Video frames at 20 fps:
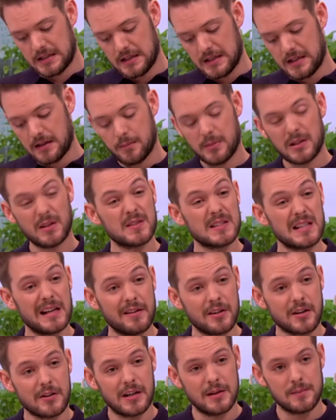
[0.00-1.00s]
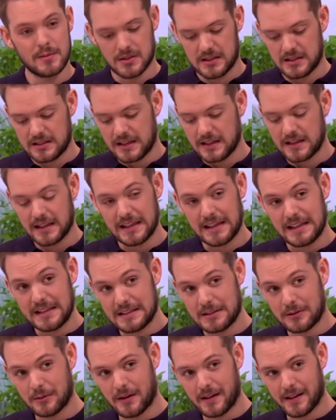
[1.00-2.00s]
a bit of mm. sour cream just to take that
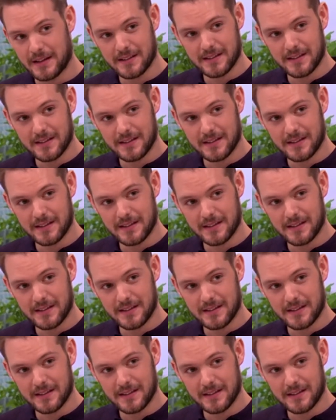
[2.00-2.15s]
heat away.